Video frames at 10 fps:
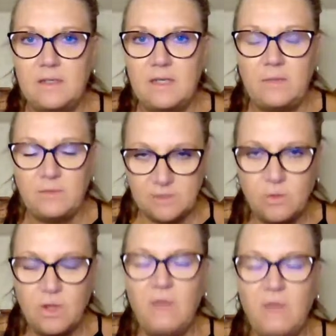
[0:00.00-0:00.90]
He was
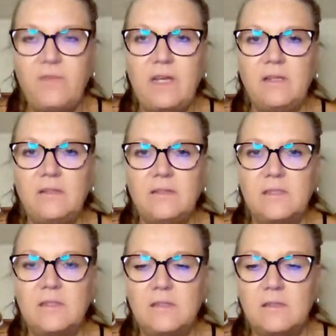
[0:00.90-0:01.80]
so
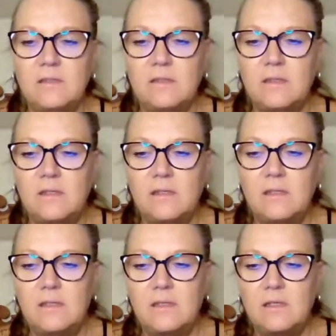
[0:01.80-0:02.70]
confident
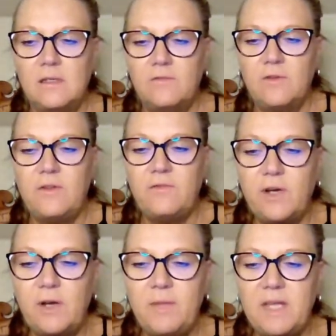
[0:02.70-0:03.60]
from the
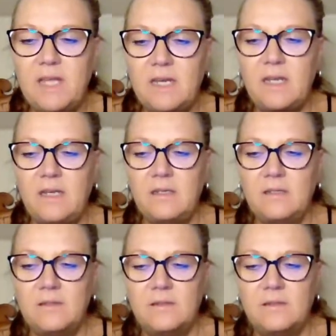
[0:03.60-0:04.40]
very beginning